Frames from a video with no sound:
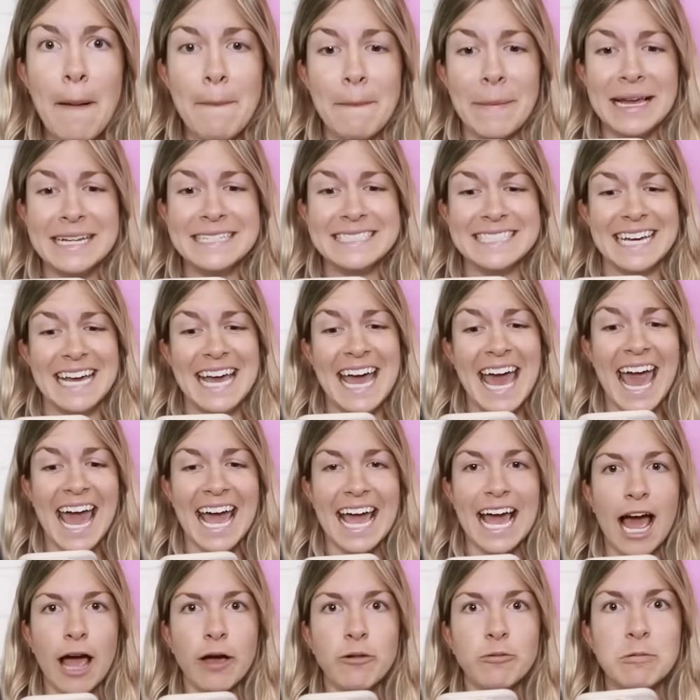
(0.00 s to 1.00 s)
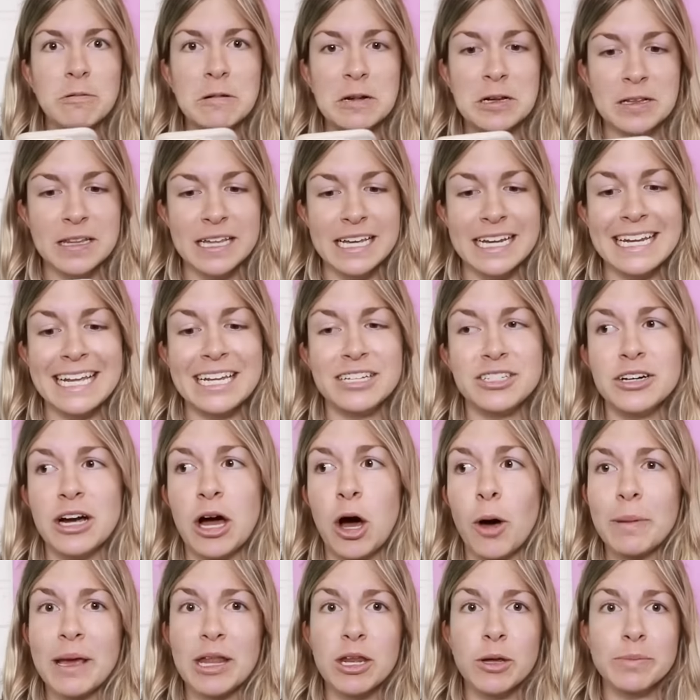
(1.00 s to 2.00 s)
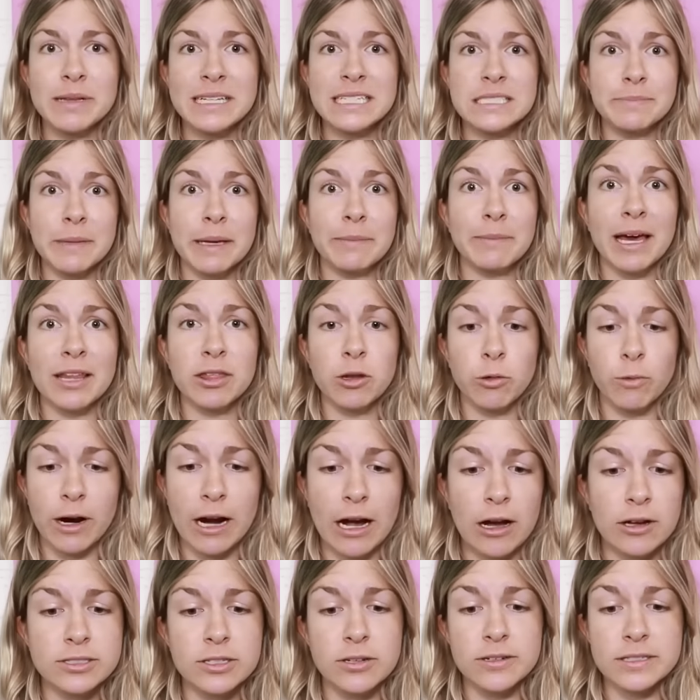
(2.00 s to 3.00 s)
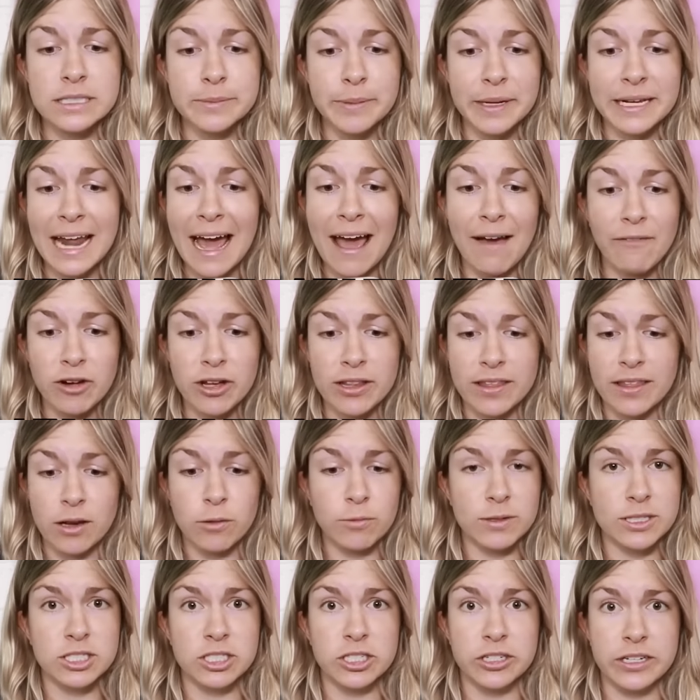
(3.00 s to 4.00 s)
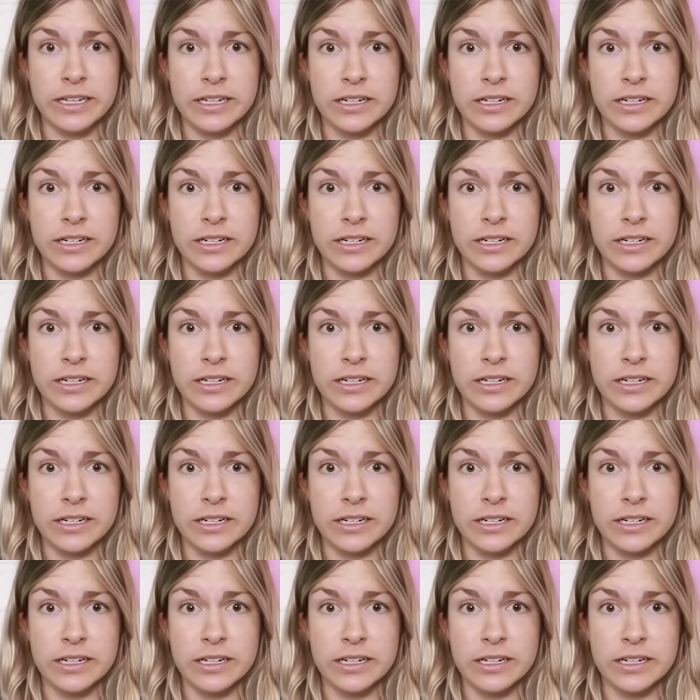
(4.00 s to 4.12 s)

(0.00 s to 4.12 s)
Amanda, hey, I really need your help. Can you please meet me at the warehouse? I'll explain everything once you're